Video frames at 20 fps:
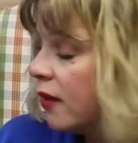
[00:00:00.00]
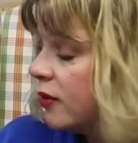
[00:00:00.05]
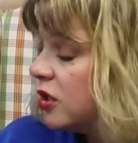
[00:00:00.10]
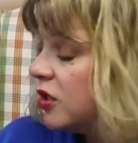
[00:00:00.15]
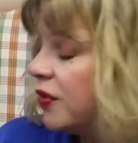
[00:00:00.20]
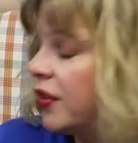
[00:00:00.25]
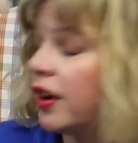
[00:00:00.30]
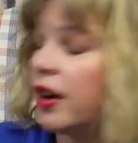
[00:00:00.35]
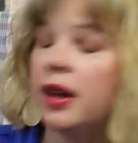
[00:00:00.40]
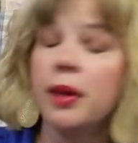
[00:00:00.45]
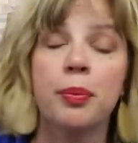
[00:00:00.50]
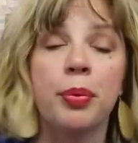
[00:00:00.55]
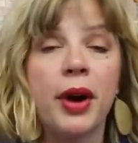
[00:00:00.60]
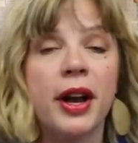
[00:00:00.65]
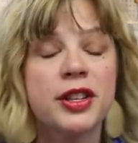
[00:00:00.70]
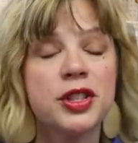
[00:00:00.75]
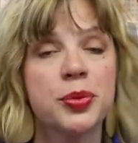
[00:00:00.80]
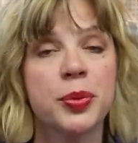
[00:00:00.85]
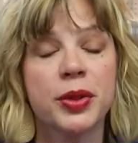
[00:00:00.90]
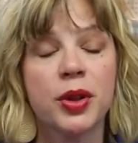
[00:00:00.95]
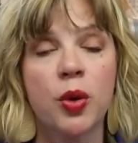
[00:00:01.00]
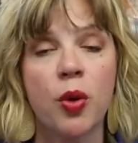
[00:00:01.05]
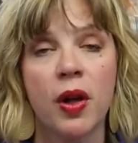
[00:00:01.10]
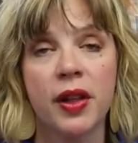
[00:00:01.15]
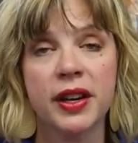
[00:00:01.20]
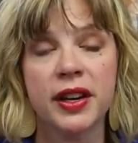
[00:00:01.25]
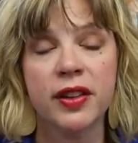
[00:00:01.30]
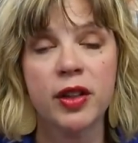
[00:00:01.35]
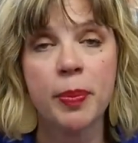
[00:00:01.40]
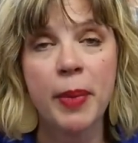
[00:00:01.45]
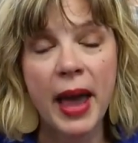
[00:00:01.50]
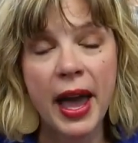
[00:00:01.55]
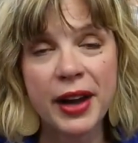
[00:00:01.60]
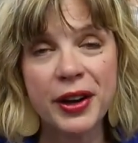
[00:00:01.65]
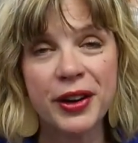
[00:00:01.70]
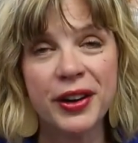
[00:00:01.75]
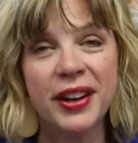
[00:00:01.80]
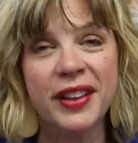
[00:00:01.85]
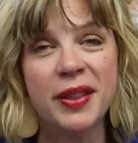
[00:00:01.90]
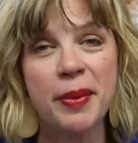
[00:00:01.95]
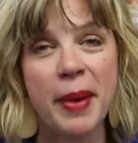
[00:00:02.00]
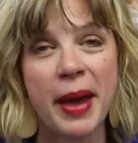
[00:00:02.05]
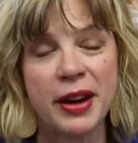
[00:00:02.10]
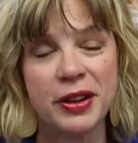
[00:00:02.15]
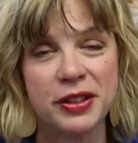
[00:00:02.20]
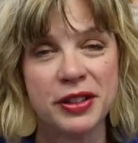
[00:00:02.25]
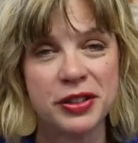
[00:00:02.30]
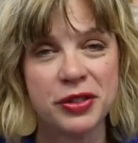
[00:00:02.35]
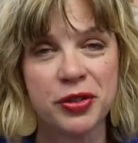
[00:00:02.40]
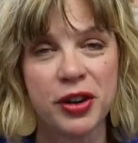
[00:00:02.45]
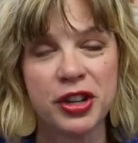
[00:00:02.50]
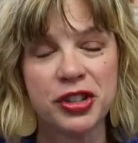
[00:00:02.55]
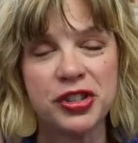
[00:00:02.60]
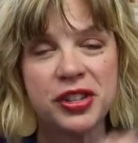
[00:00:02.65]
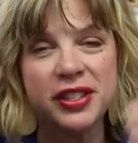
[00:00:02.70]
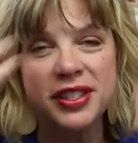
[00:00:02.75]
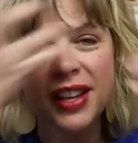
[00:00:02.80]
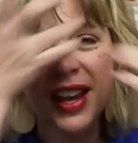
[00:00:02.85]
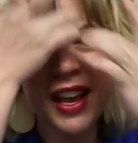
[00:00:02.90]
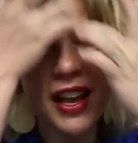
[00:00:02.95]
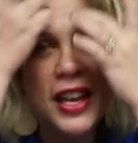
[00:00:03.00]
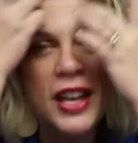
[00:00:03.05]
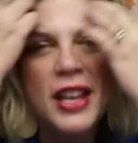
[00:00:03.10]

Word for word: I was very impressed with the quality of the pattern and the pattern instructions.